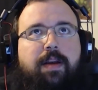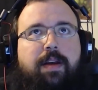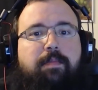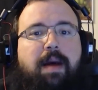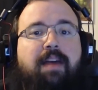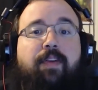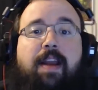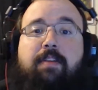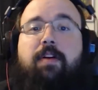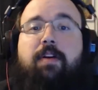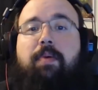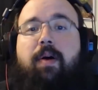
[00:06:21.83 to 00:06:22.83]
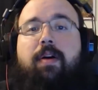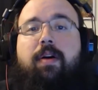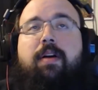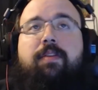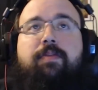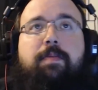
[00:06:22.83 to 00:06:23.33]
My favorite part
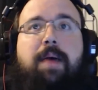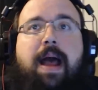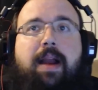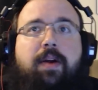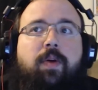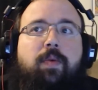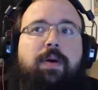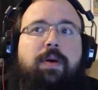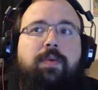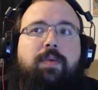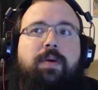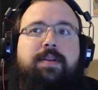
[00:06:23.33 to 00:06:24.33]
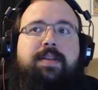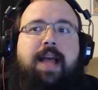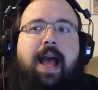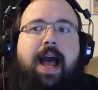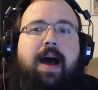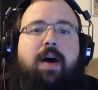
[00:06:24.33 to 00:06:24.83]
of the Batgirl one was
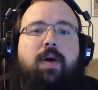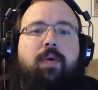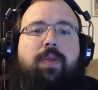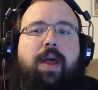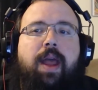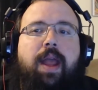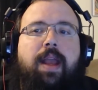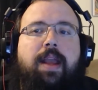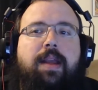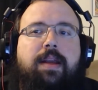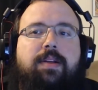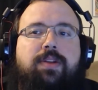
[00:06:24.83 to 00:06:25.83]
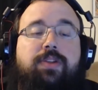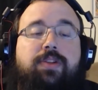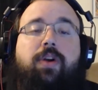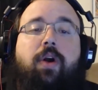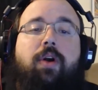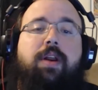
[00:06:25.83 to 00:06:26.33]
how they
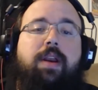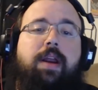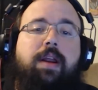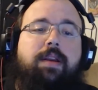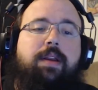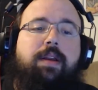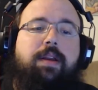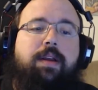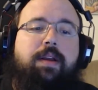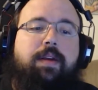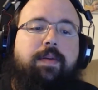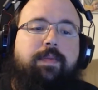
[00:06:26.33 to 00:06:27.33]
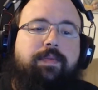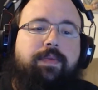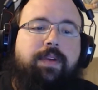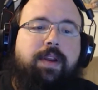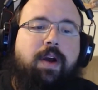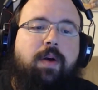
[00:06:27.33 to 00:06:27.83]
started it.
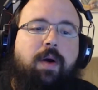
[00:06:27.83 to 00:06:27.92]
You know,